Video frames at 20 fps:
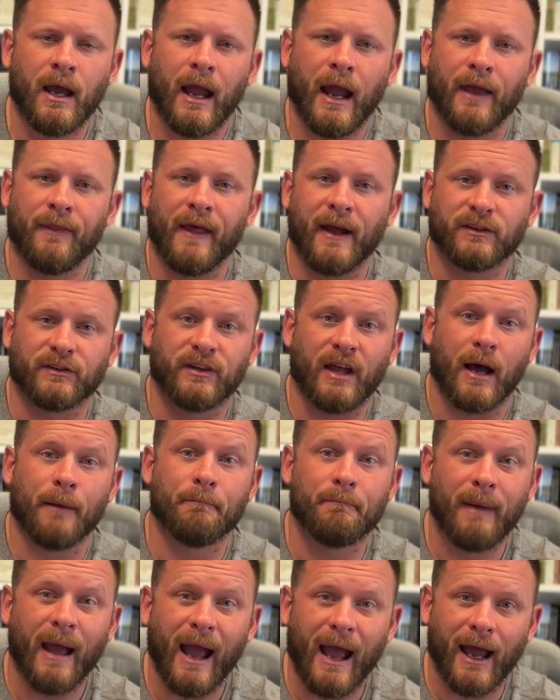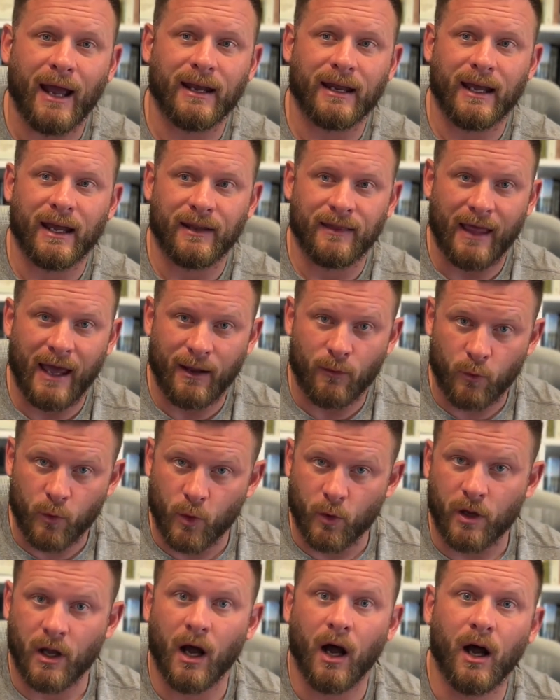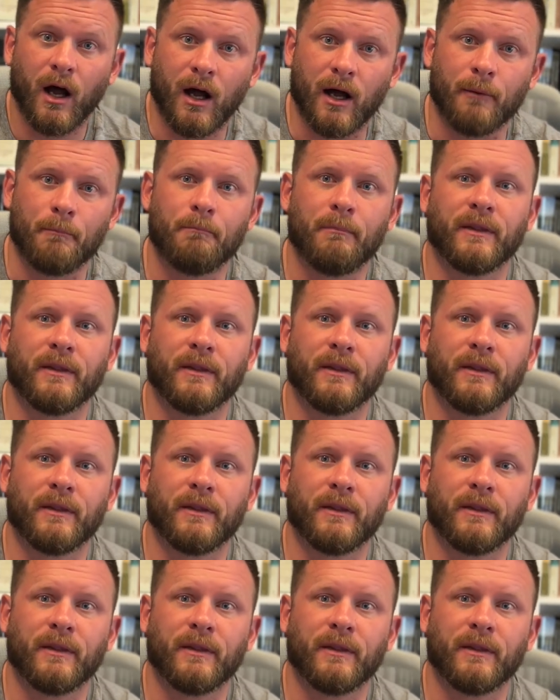And that's not bad, and that will come,